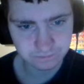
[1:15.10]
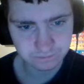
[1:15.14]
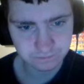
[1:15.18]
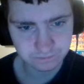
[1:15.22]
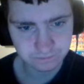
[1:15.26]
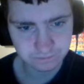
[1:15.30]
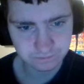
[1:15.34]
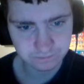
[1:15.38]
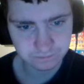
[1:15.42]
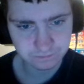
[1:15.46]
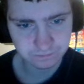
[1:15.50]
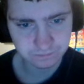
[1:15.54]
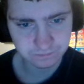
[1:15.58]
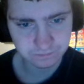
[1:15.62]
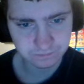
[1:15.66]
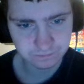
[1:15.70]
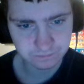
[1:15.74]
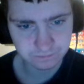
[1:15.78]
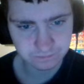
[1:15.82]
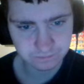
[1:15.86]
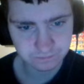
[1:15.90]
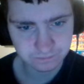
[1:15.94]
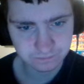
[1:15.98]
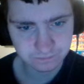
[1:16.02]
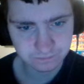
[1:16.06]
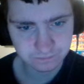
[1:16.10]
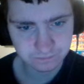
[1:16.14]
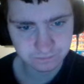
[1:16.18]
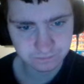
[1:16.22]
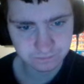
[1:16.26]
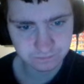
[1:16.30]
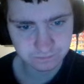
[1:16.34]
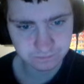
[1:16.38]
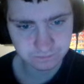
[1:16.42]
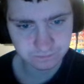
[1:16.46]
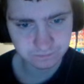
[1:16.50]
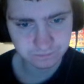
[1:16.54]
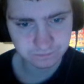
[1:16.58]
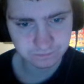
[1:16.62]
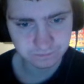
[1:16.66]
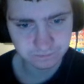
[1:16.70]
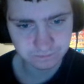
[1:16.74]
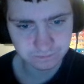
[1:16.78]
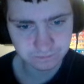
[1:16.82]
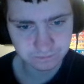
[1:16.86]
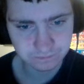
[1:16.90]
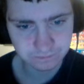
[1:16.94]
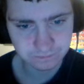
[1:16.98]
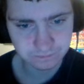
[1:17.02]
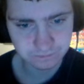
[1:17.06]
A new series with
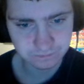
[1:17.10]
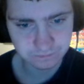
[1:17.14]
this.